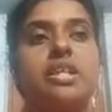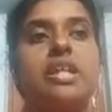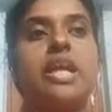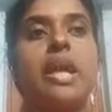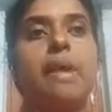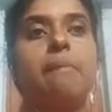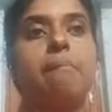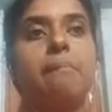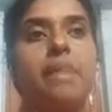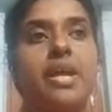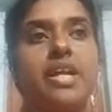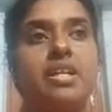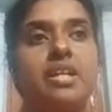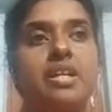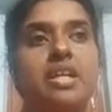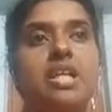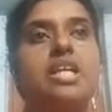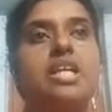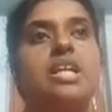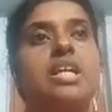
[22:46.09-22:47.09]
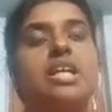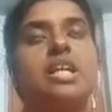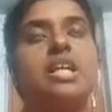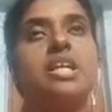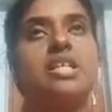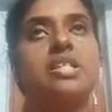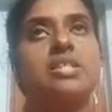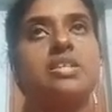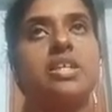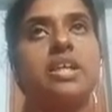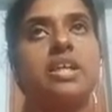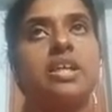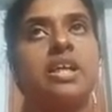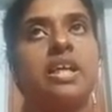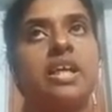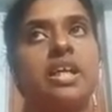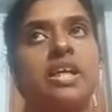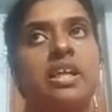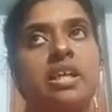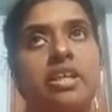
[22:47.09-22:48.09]
Compare, as
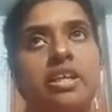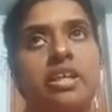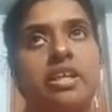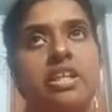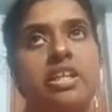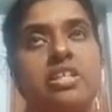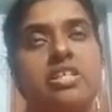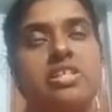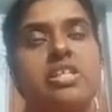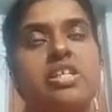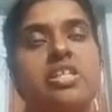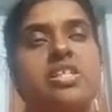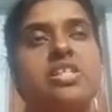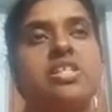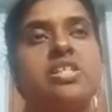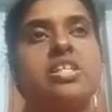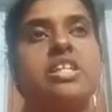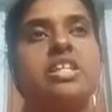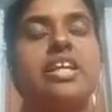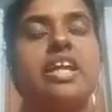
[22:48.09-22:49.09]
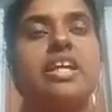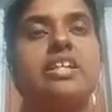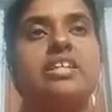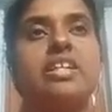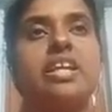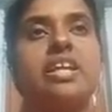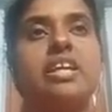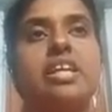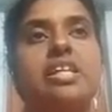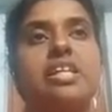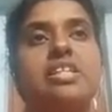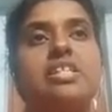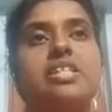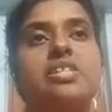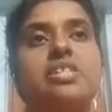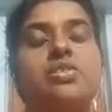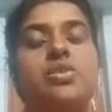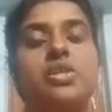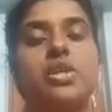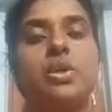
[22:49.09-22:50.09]
already discussed, it can take
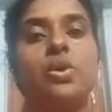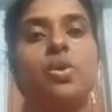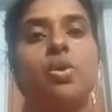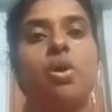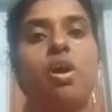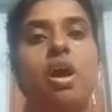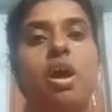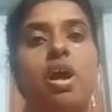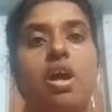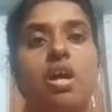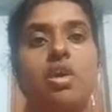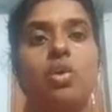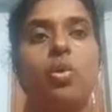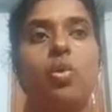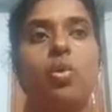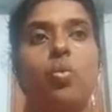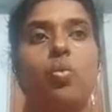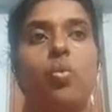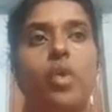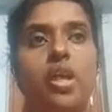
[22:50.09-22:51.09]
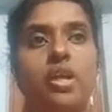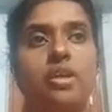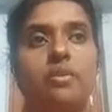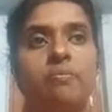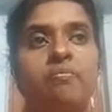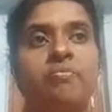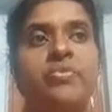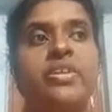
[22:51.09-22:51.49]
either 0 or 1.